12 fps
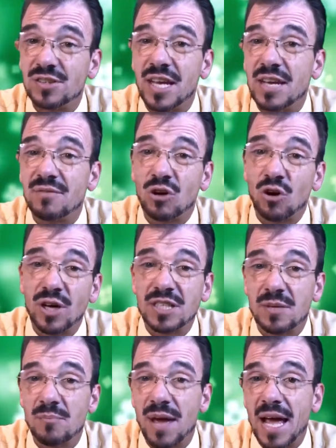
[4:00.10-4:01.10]
day of going
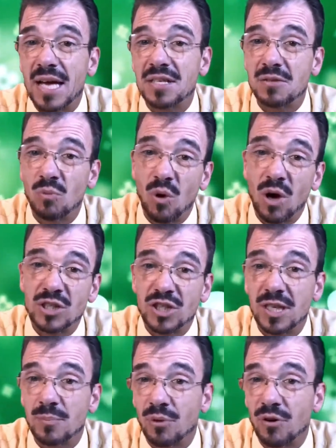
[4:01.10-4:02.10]
to Mass,
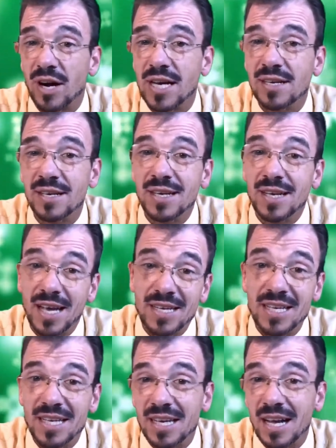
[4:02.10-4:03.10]
watching a parade, and
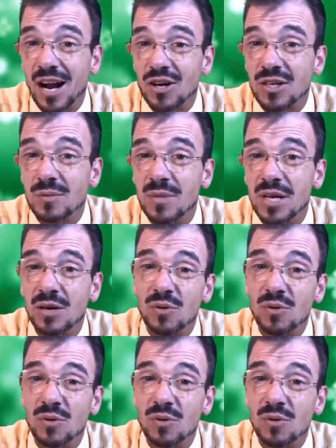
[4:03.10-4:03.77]
eating a hearty meal